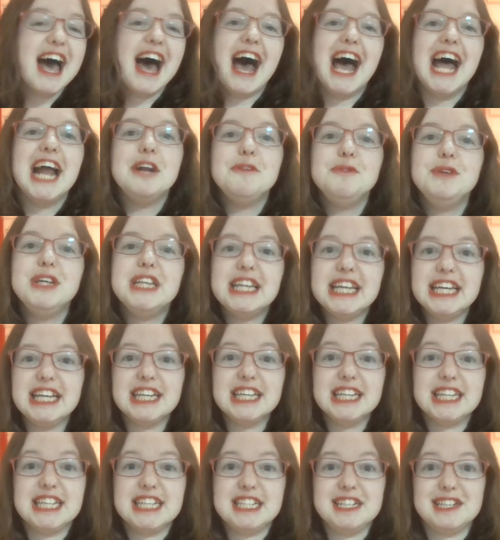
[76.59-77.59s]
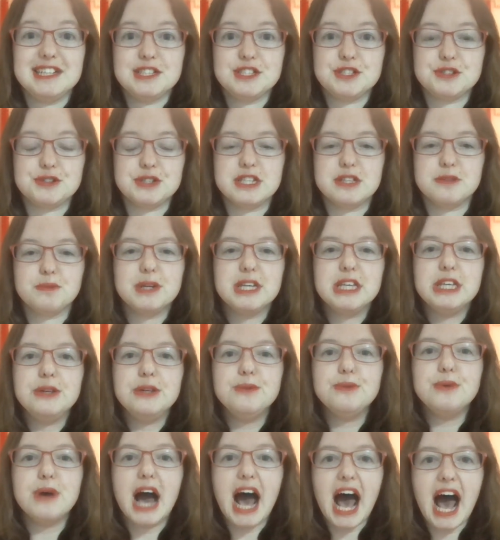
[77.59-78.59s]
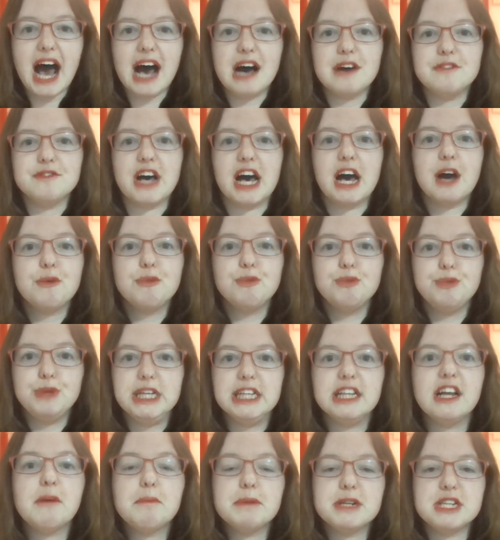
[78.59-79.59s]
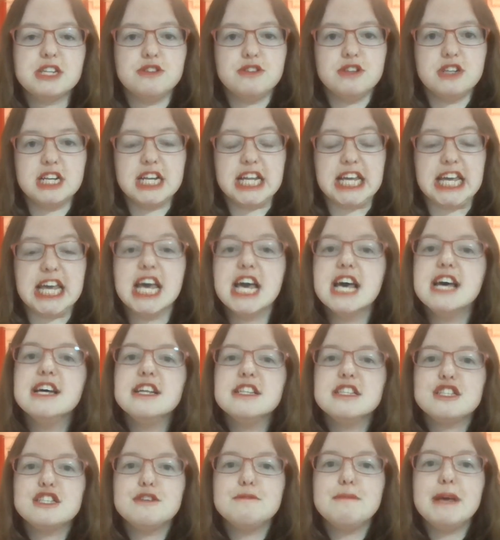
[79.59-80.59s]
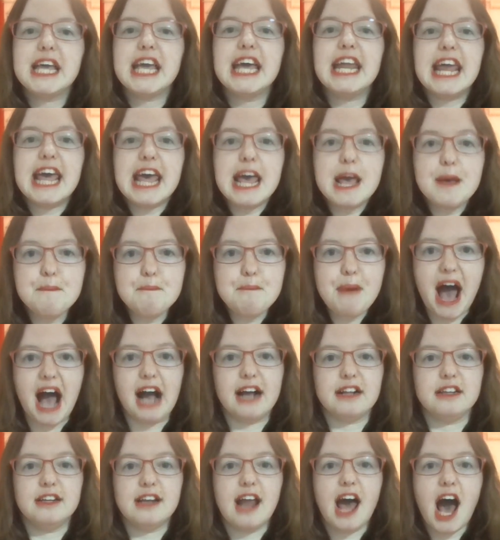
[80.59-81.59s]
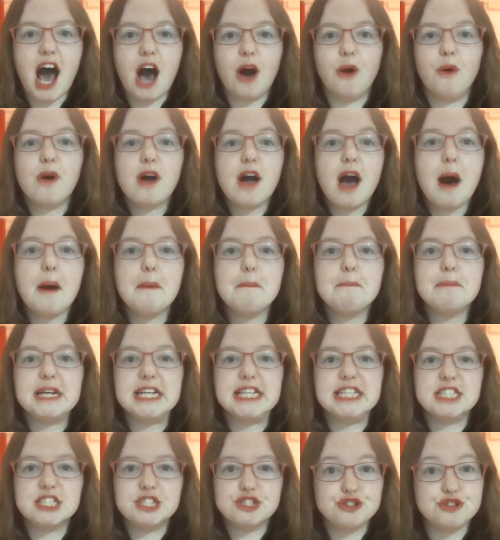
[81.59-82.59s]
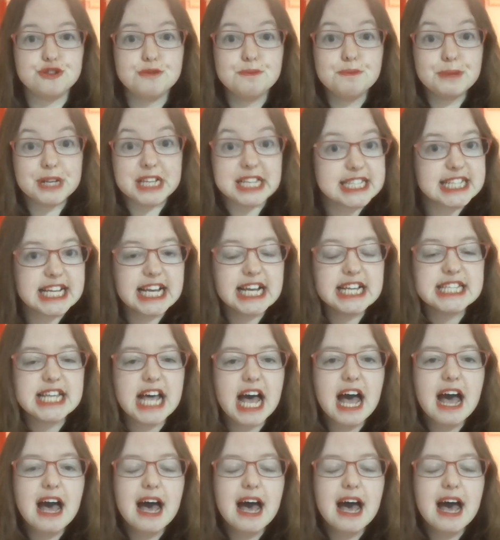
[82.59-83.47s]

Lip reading: and related industries where you have a real opportunity to make an impact on how companies do business,